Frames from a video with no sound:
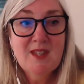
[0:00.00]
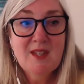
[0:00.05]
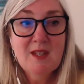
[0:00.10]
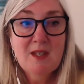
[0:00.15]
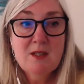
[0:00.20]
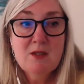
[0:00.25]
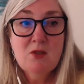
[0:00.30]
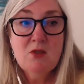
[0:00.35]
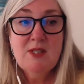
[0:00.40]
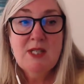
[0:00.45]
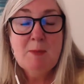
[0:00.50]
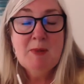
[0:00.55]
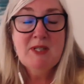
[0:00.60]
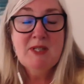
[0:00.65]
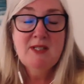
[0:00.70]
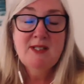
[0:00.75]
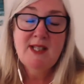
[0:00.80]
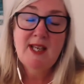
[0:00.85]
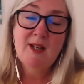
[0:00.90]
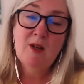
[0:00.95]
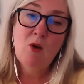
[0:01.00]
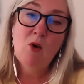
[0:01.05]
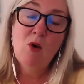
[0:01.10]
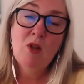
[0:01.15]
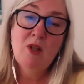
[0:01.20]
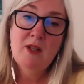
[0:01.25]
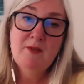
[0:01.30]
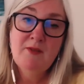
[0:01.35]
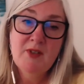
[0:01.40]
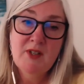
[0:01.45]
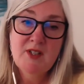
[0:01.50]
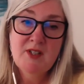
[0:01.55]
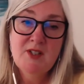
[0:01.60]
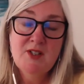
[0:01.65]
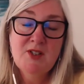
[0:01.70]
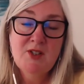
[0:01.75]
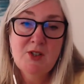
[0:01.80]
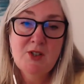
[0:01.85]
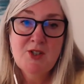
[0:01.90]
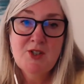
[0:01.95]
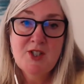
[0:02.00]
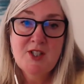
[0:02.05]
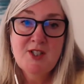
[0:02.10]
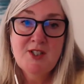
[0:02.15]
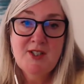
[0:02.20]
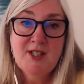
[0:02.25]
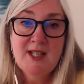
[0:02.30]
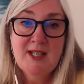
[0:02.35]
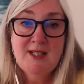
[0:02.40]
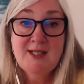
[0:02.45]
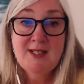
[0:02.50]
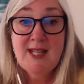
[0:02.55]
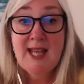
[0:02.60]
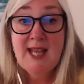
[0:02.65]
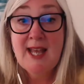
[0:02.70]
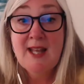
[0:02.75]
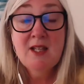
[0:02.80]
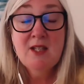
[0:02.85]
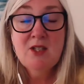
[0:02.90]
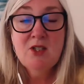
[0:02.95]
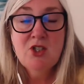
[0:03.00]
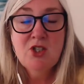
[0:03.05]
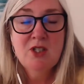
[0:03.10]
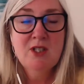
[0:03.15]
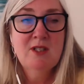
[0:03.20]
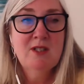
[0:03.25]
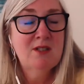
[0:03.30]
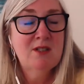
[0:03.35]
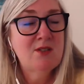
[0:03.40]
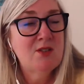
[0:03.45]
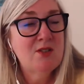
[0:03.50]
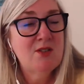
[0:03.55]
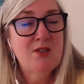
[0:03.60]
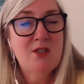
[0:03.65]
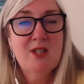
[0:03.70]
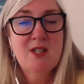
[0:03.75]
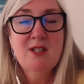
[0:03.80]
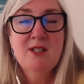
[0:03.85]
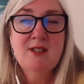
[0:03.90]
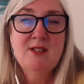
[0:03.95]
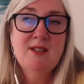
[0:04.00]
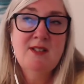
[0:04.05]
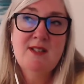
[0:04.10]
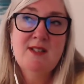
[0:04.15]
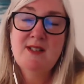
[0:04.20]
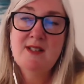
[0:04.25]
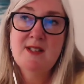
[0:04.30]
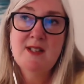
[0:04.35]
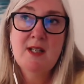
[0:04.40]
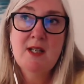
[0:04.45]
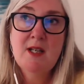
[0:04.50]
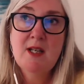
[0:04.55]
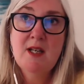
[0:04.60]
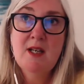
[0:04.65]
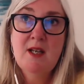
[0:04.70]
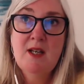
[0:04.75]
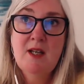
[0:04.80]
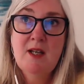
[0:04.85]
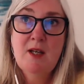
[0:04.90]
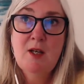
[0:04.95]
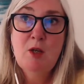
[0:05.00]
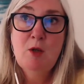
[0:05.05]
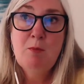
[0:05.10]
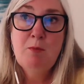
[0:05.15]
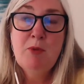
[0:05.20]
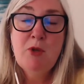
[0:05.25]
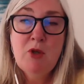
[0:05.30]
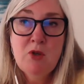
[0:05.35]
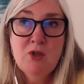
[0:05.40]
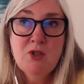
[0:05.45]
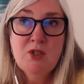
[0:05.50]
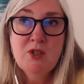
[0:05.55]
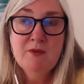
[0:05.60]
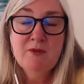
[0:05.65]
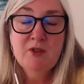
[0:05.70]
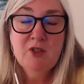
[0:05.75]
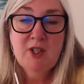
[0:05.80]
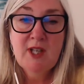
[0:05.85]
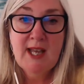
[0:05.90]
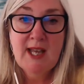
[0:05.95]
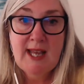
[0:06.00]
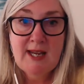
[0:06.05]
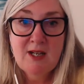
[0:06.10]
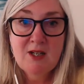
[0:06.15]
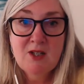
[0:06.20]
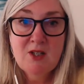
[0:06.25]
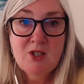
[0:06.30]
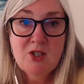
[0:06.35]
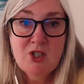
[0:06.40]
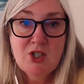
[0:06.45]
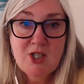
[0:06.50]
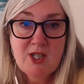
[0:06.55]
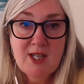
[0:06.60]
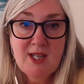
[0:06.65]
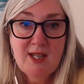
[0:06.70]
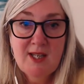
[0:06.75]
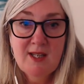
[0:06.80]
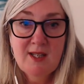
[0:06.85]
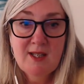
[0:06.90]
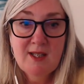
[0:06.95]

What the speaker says: So deep inside all of us, there's this intelligence, this beautiful energy